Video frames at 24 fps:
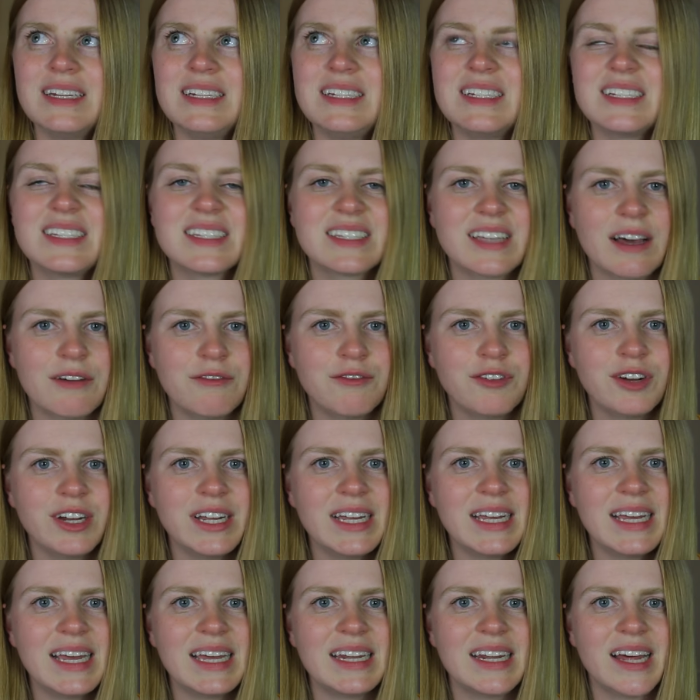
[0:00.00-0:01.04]

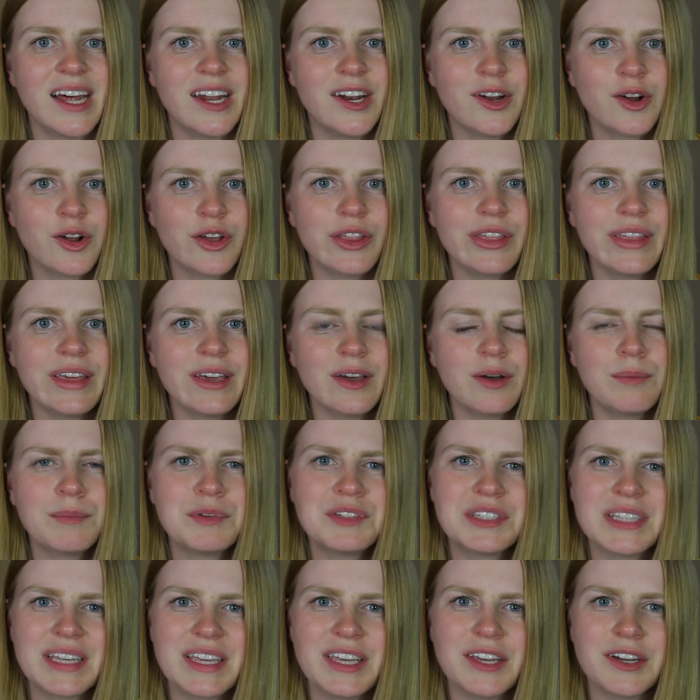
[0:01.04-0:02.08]
discovery and unearthing,
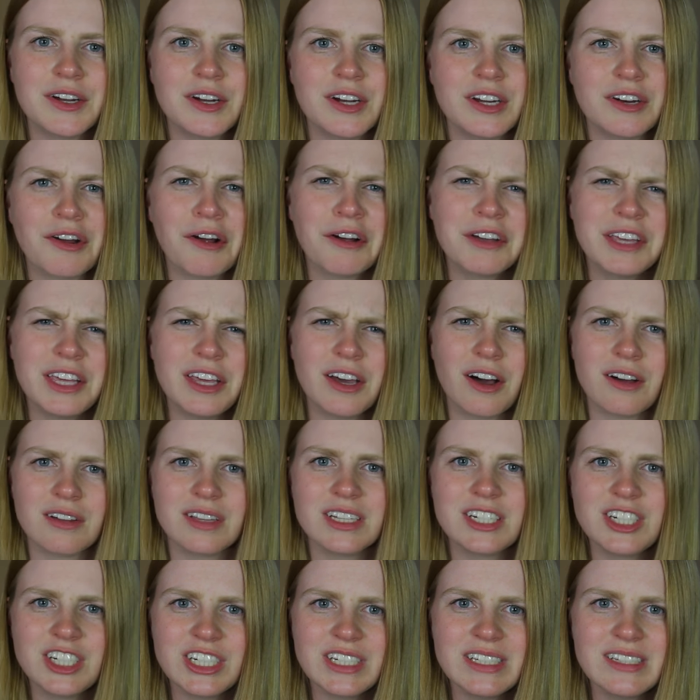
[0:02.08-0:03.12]
almost like you're an
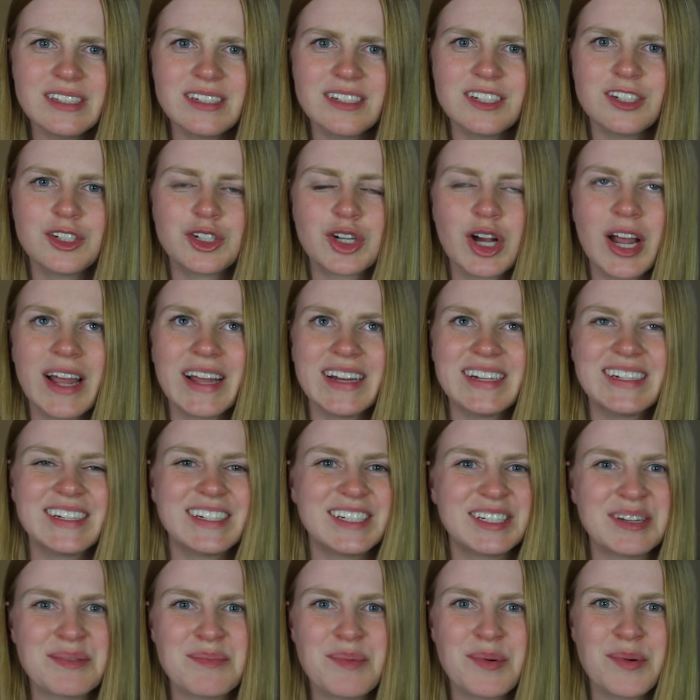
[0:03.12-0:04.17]
archaeologist trying to
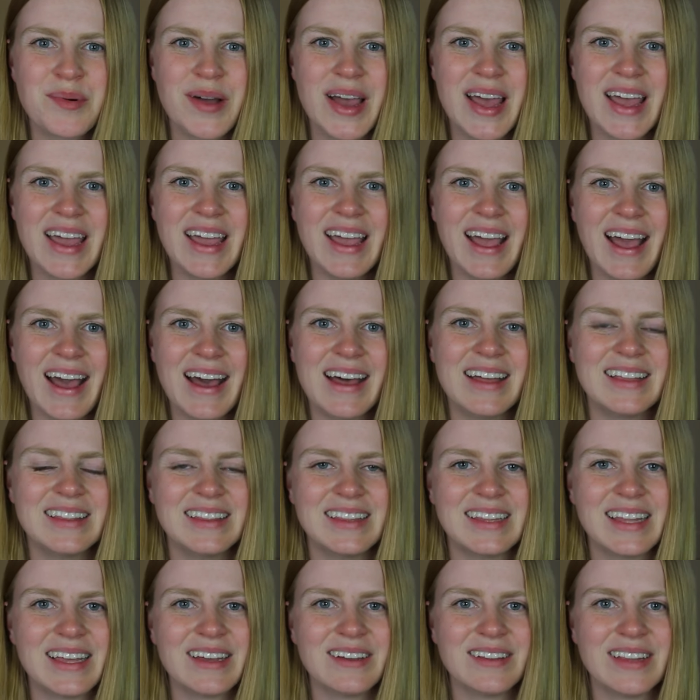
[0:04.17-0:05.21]
chip away at
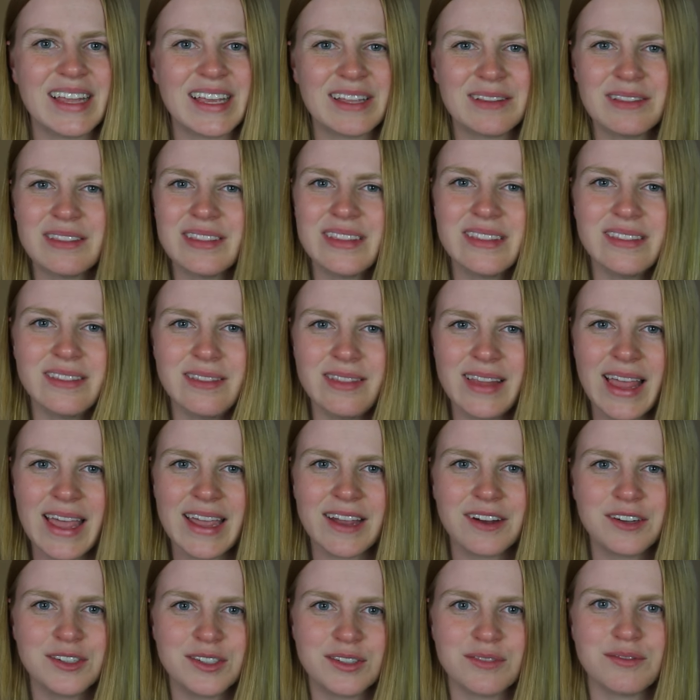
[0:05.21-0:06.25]
like
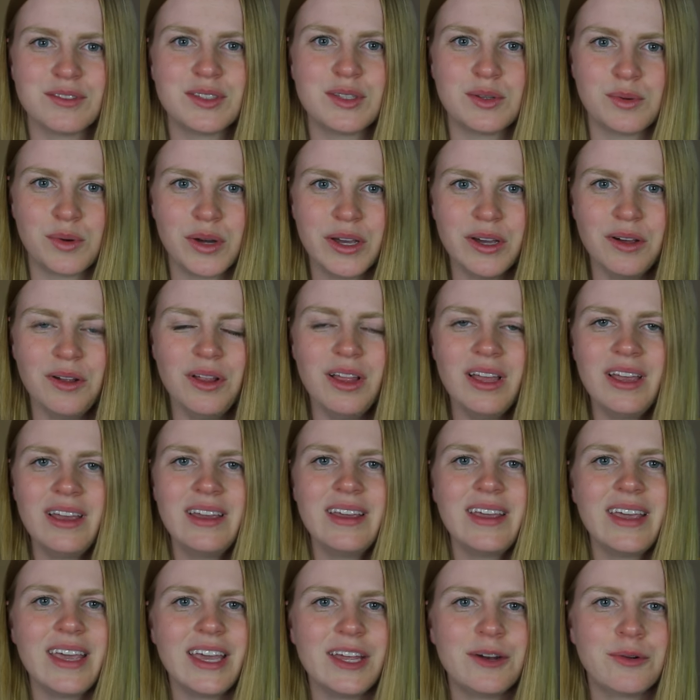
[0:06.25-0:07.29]
layers of soil
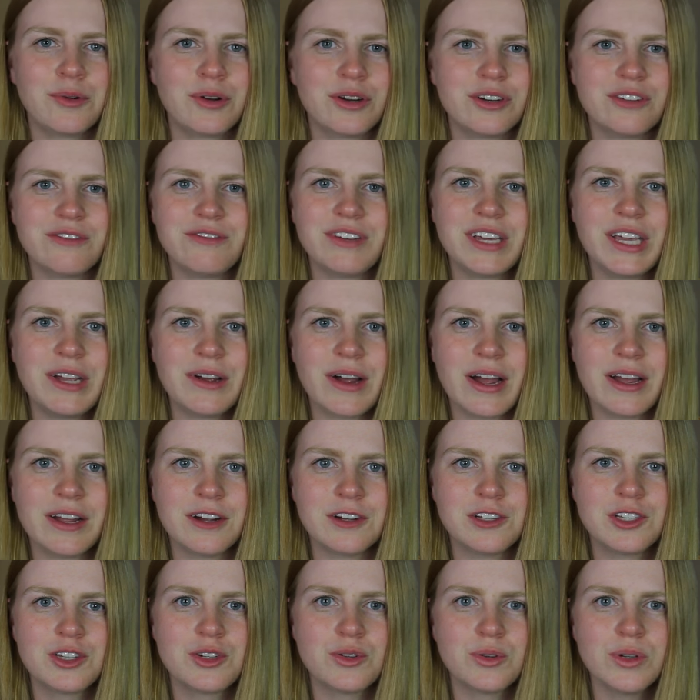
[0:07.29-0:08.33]
in order to figure out
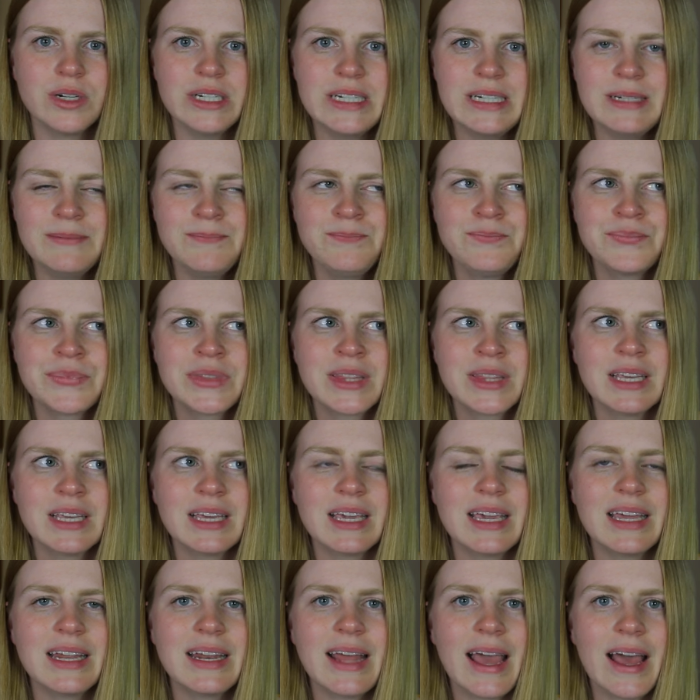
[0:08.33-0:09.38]
your story,
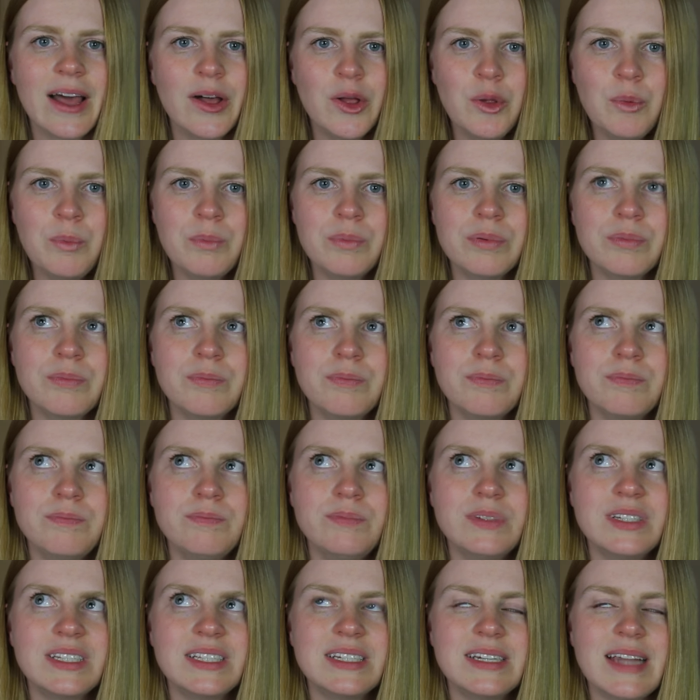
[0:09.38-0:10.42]
can help
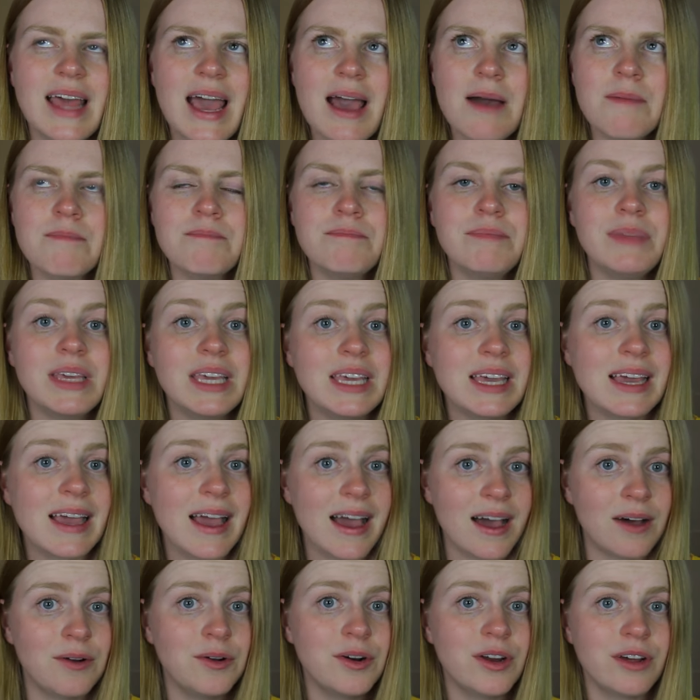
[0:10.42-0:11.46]
snap me
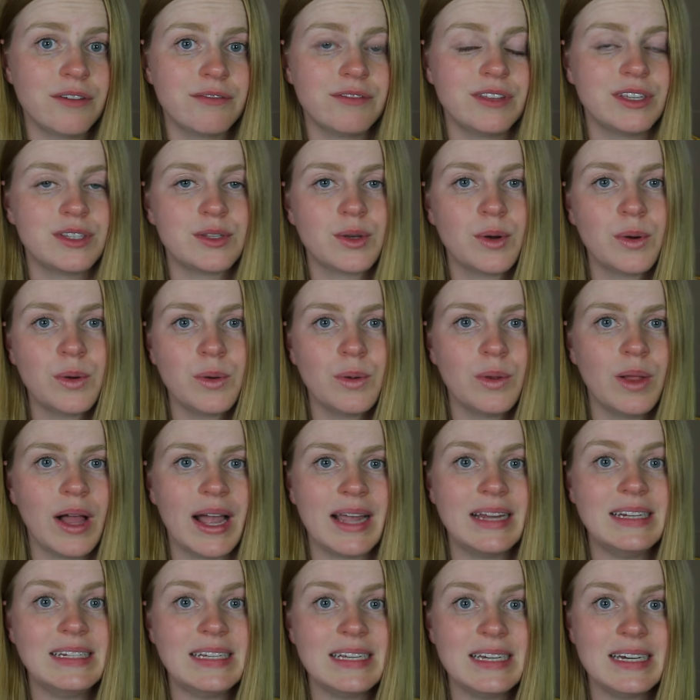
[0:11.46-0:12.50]
out of this whole
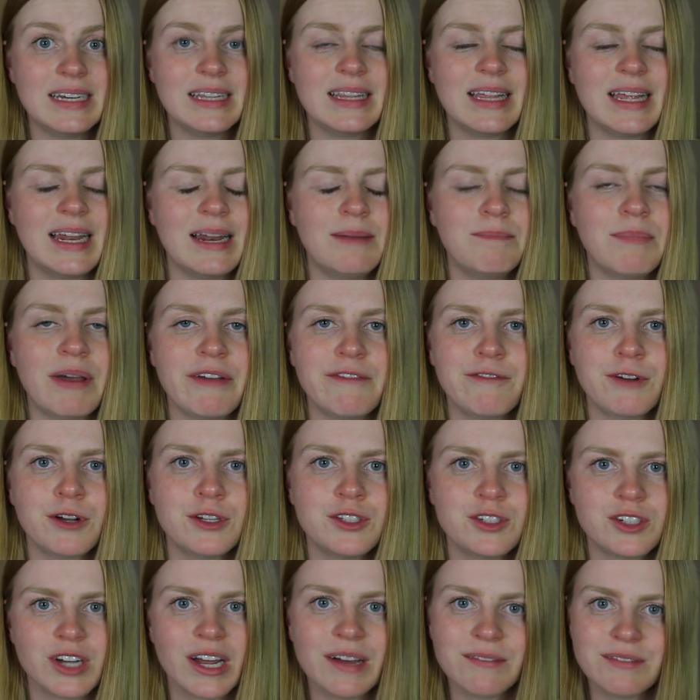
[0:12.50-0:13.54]
idea that my
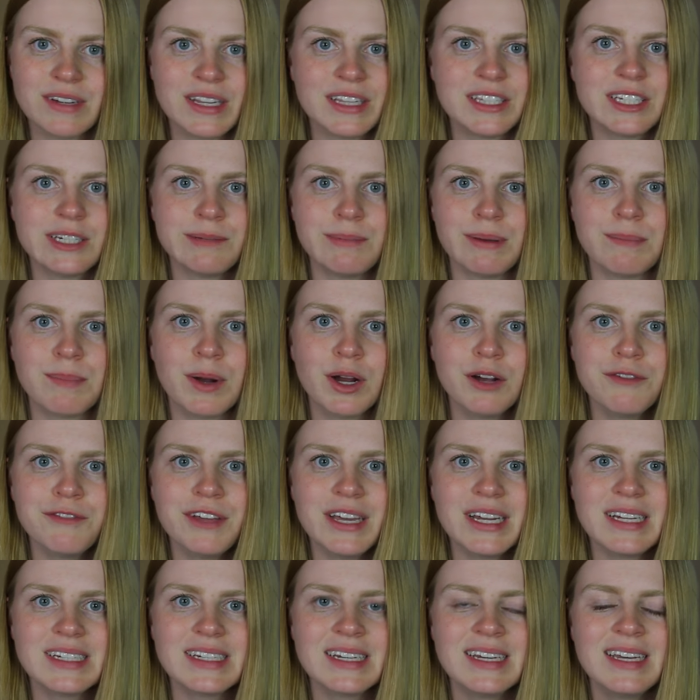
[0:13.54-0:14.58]
first draft needs to be
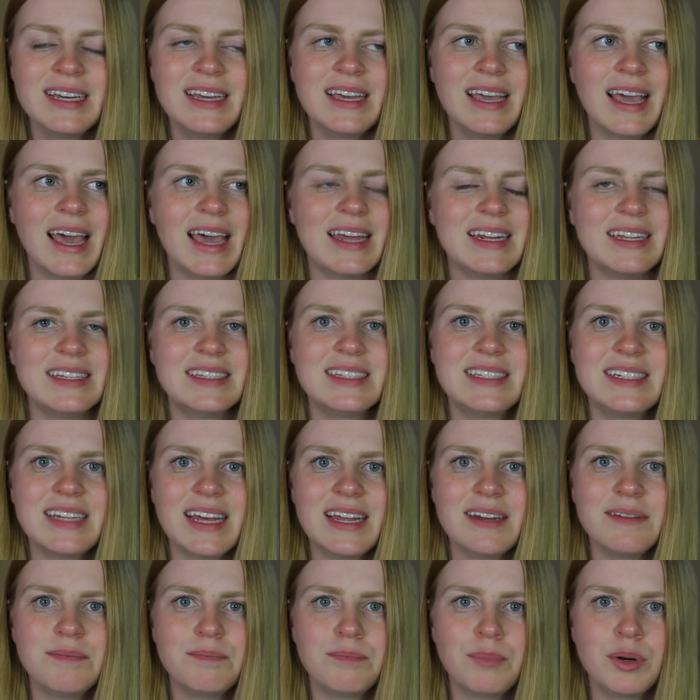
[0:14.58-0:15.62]
perfect, and
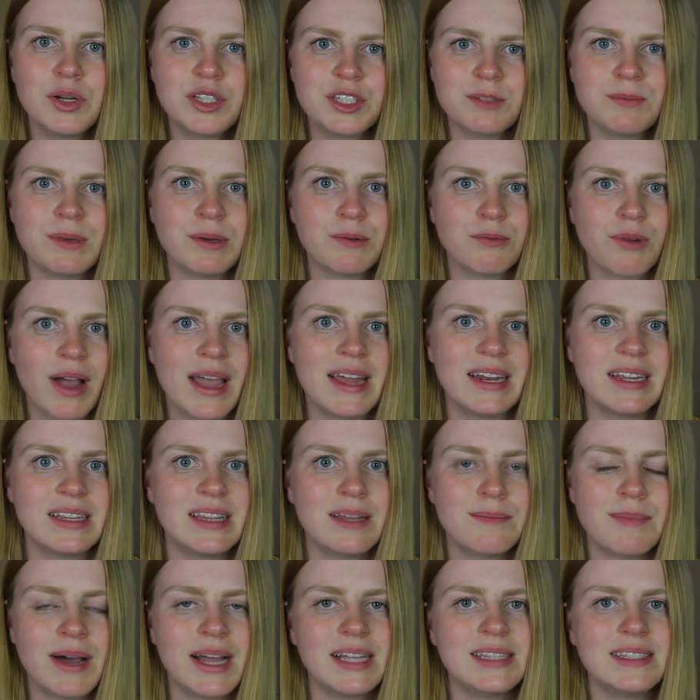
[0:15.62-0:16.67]
instead puts me right in
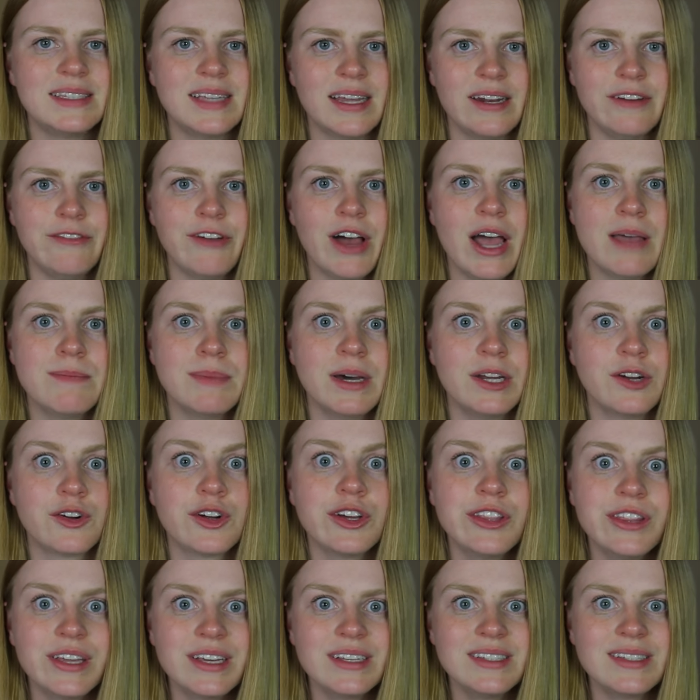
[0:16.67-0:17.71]
the mindset of I'm
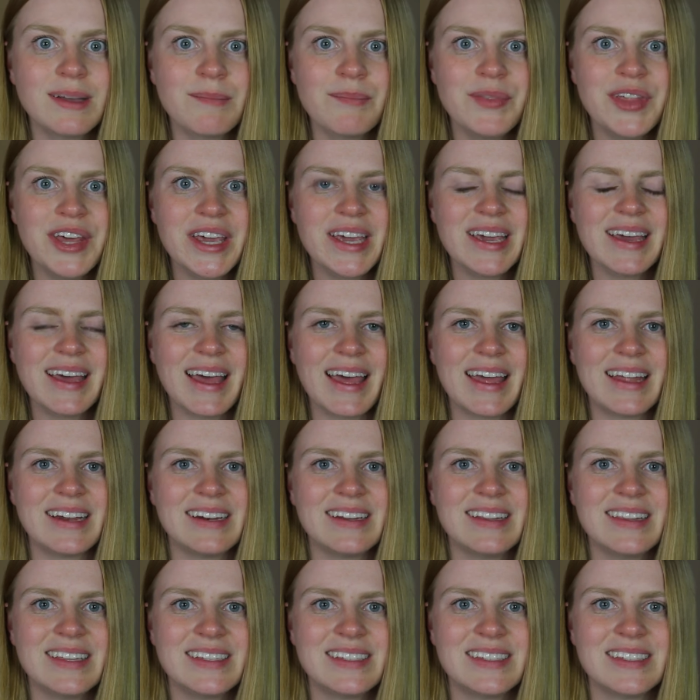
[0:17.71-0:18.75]
unearthing something,
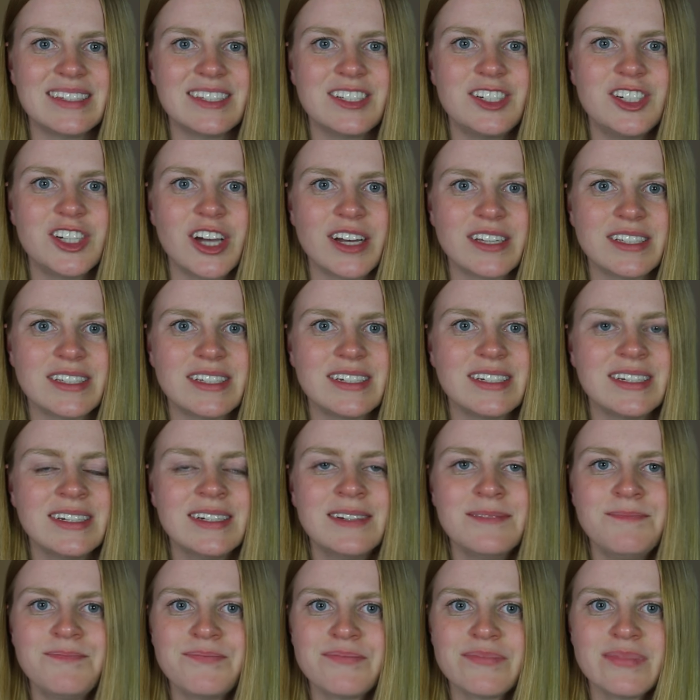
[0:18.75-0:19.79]
and this is just
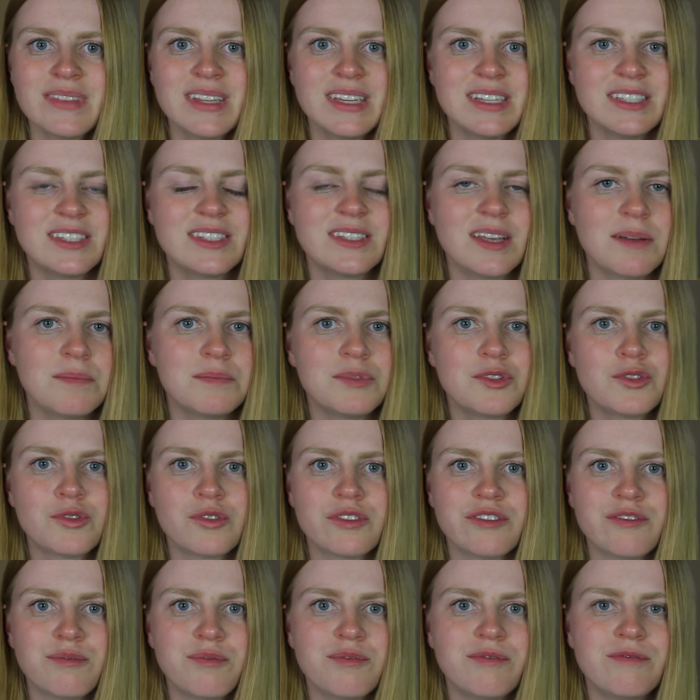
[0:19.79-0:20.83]
some
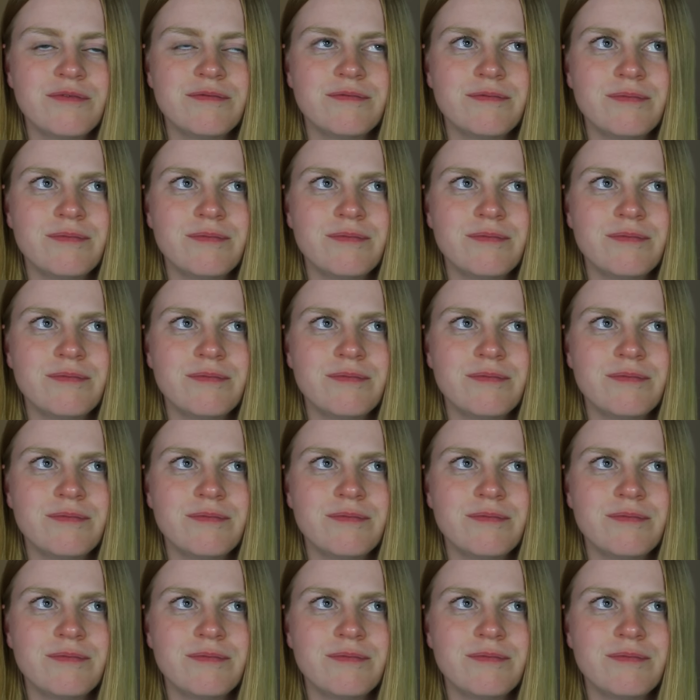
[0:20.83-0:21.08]
sort of